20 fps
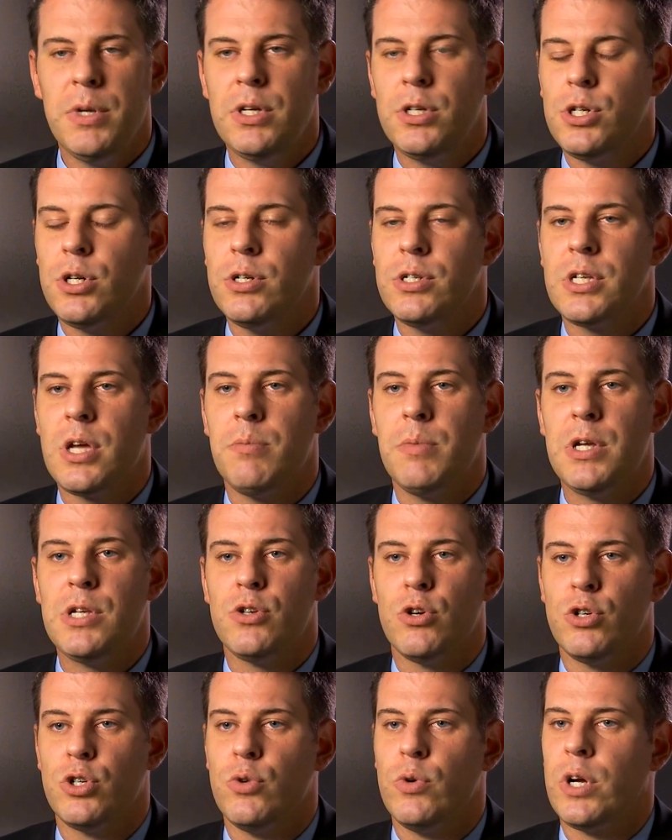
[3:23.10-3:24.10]
insurance
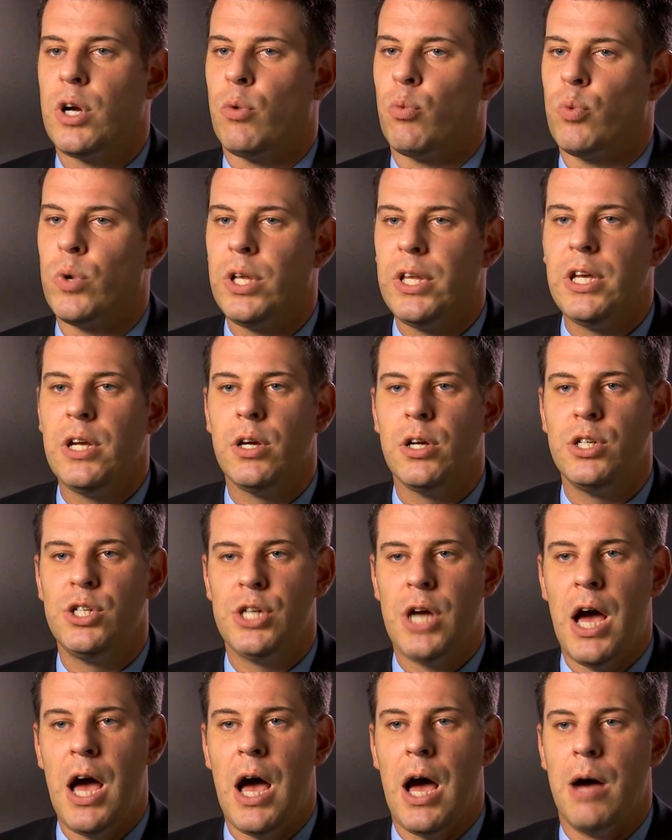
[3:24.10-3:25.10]
companies are doing a really good
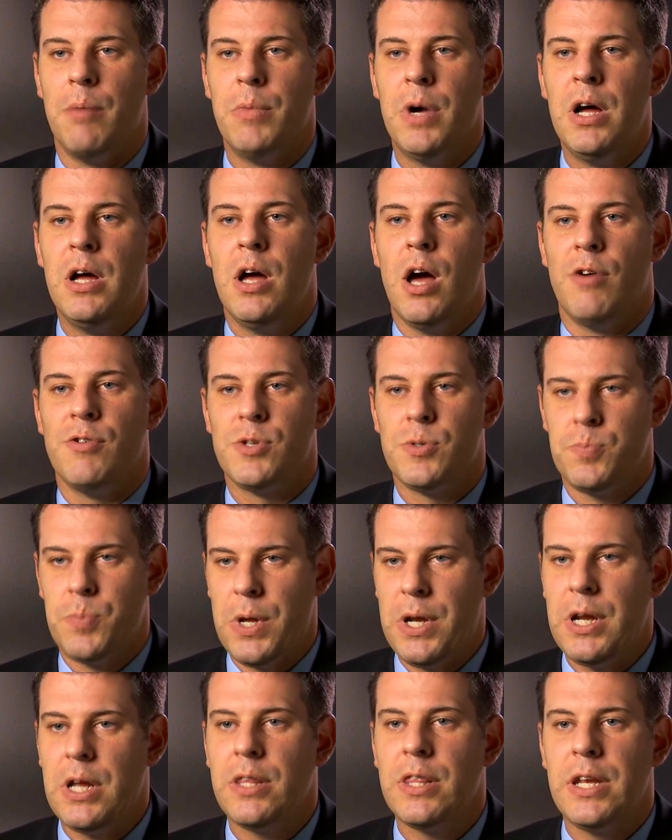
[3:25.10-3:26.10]
job of
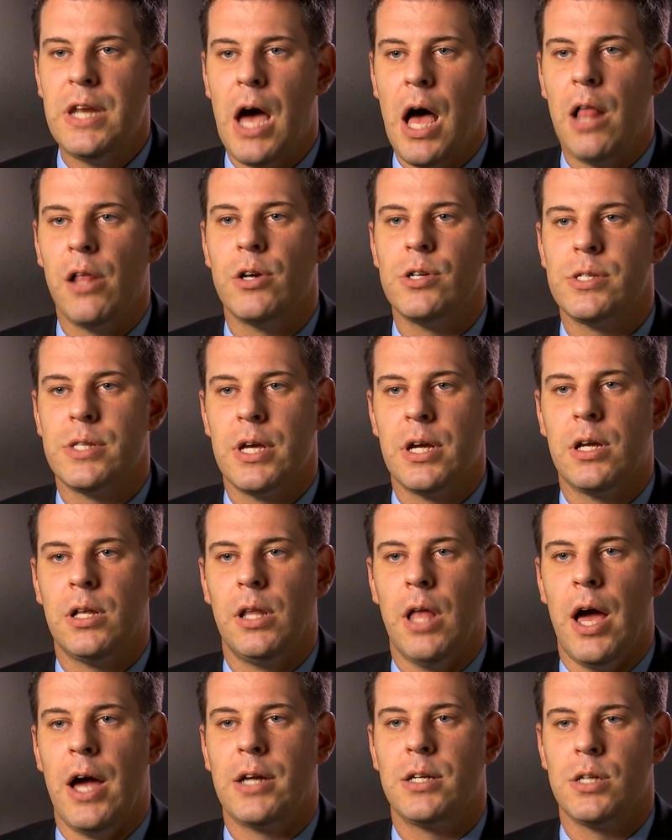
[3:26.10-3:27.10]
spending the dollars they
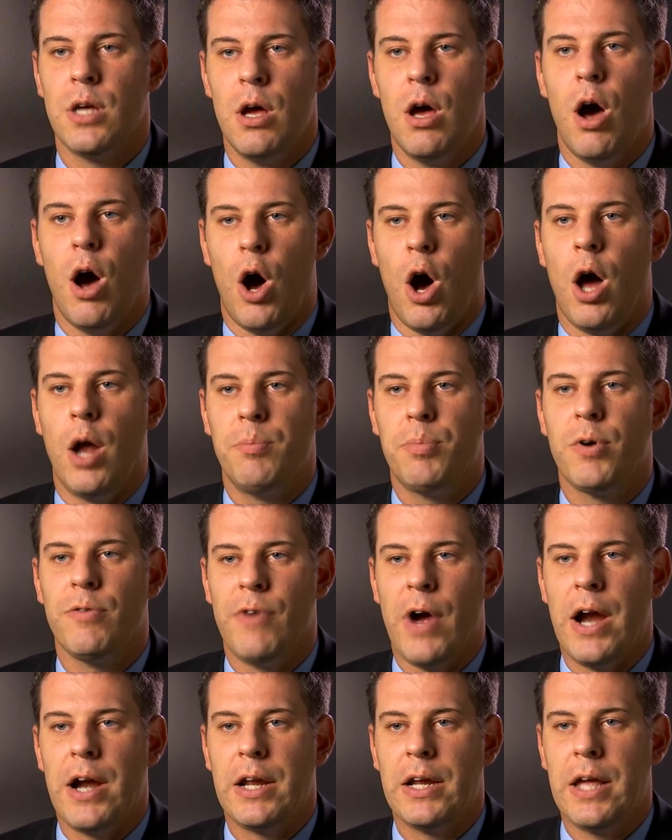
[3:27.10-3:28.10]
collect on
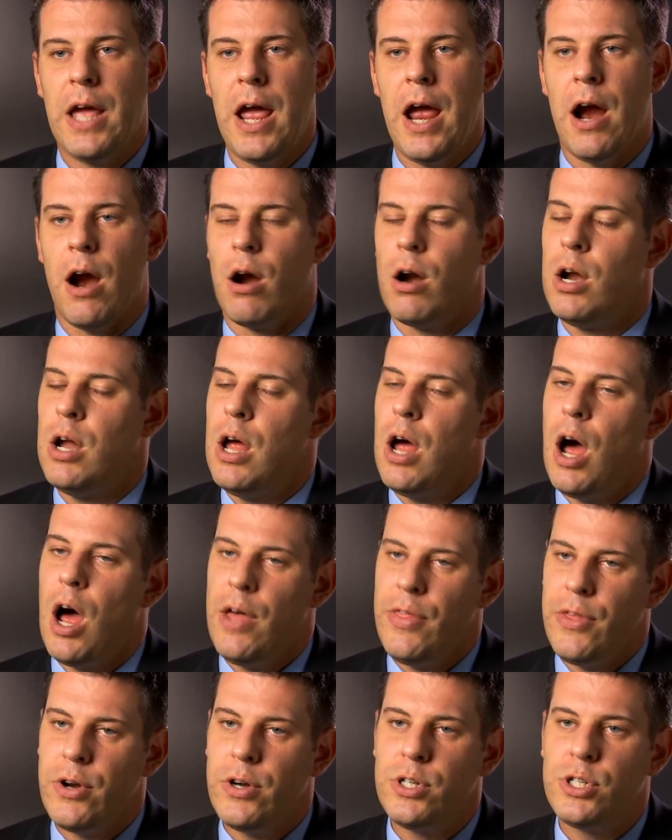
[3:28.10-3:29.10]
providing care.
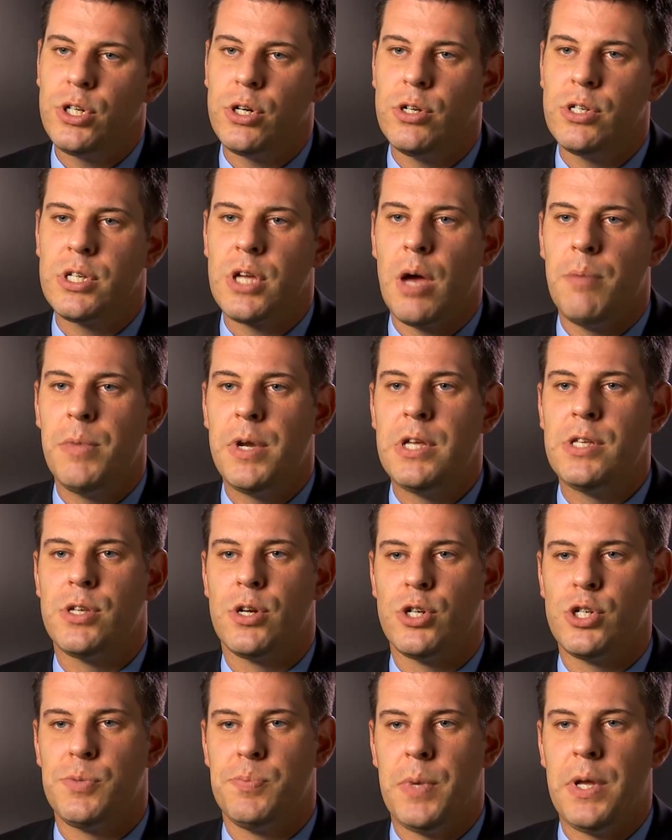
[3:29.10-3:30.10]
Other insurance companies
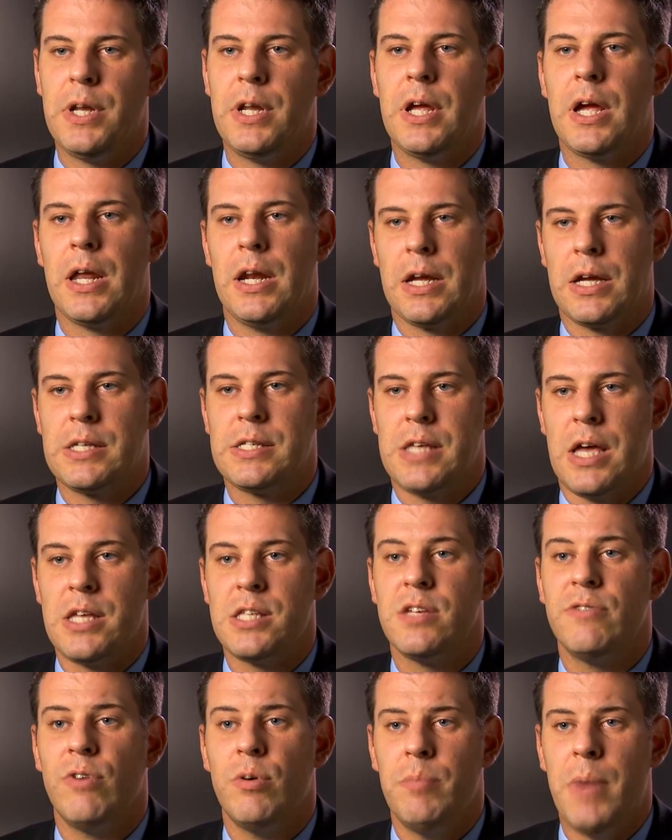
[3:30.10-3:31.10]
are spending an
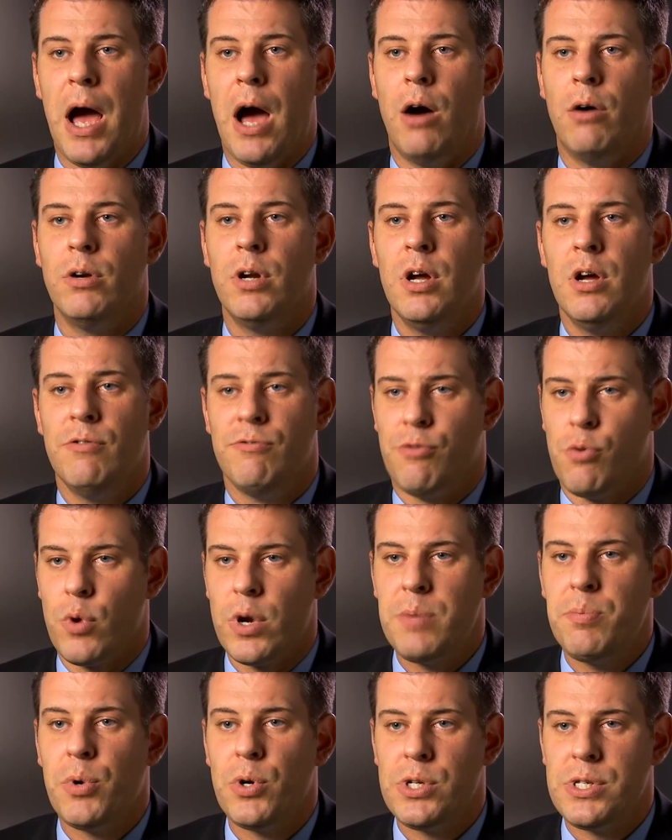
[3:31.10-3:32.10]
excessive amount,
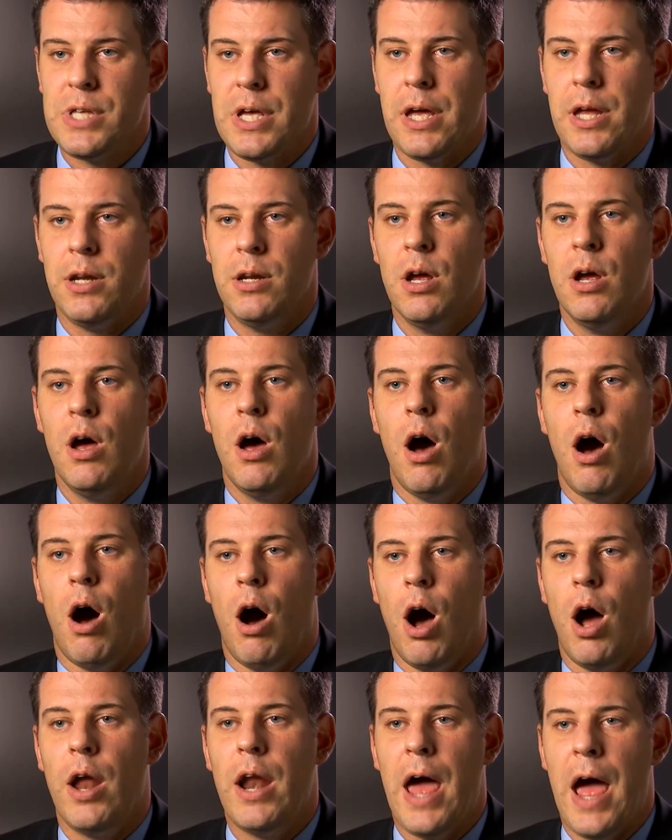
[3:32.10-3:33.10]
40%,
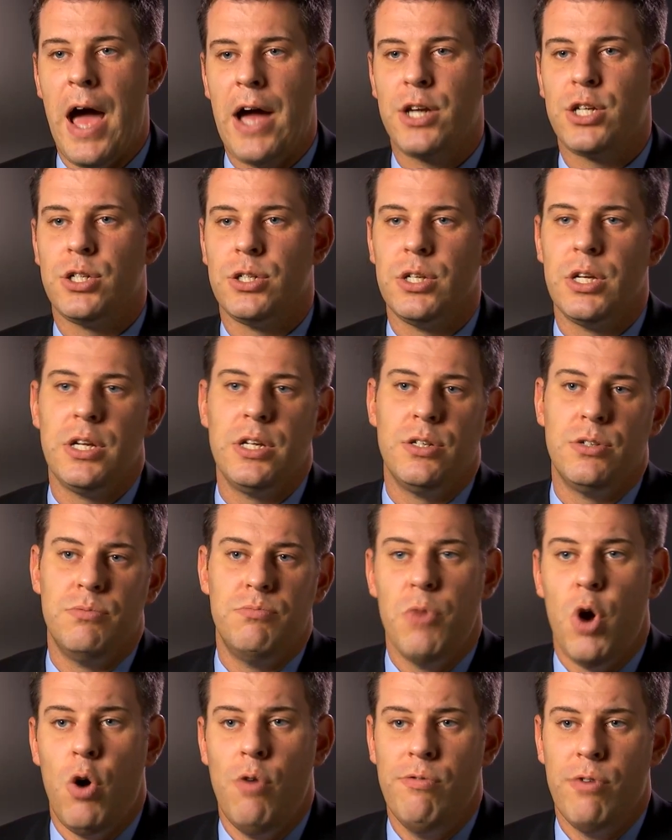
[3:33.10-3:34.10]
on actually
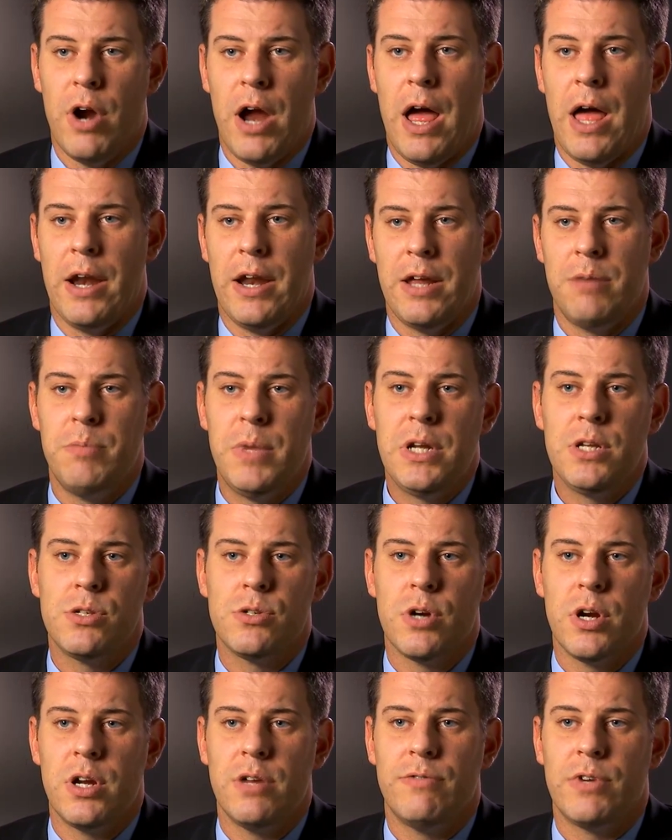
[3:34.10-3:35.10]
overhead,
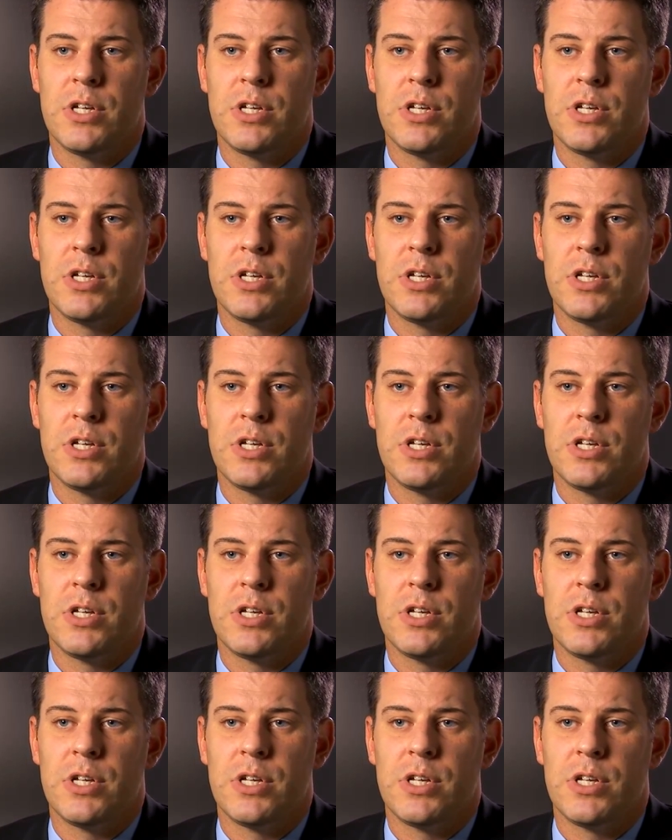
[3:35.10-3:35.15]
administrative